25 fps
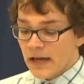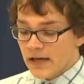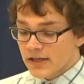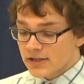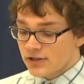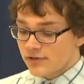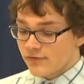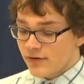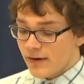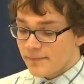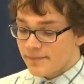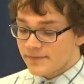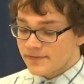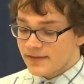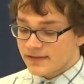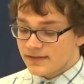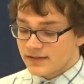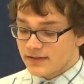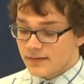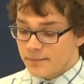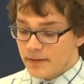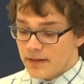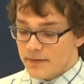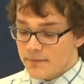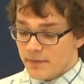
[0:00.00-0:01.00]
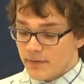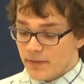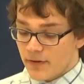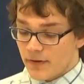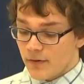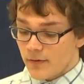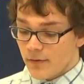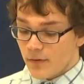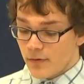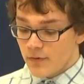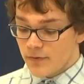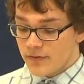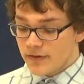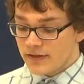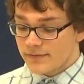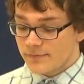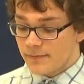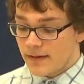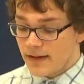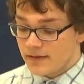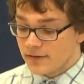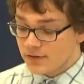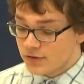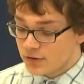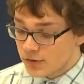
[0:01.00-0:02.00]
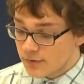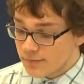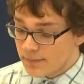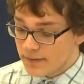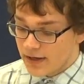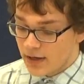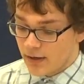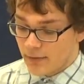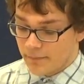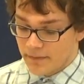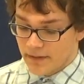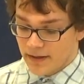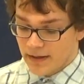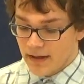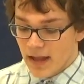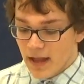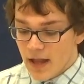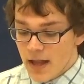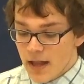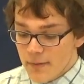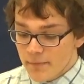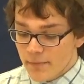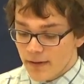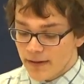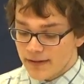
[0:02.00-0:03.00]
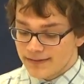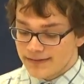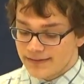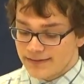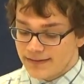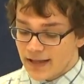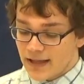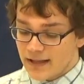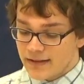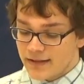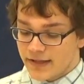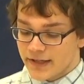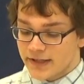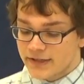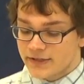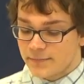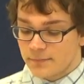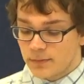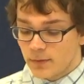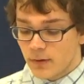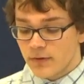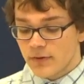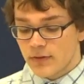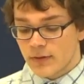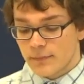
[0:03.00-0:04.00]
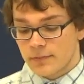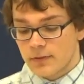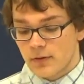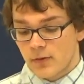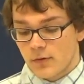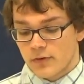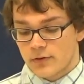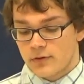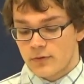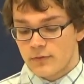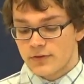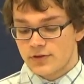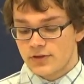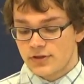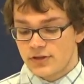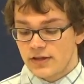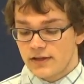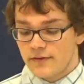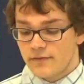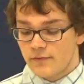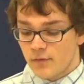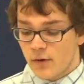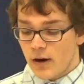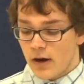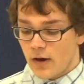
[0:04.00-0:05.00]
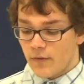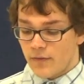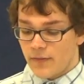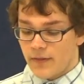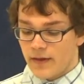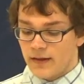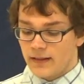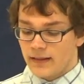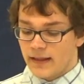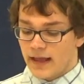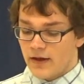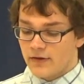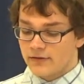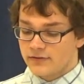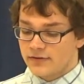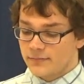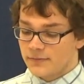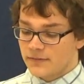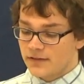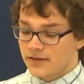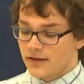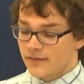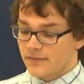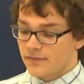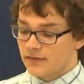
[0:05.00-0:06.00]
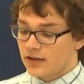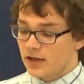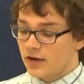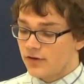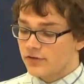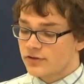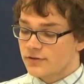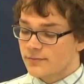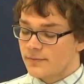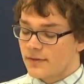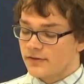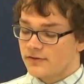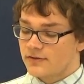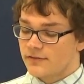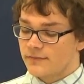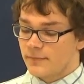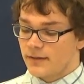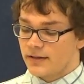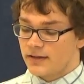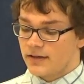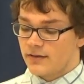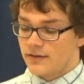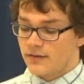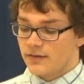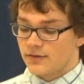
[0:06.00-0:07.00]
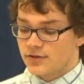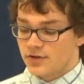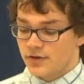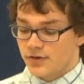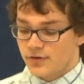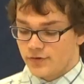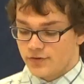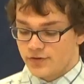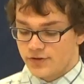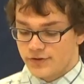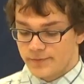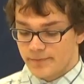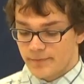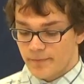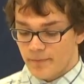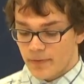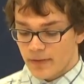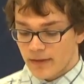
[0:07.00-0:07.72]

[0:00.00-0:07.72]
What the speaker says: She represents the people who these men should be helping, but instead they exploit the poor to achieve wealth that allows them to give large amounts of money to the church.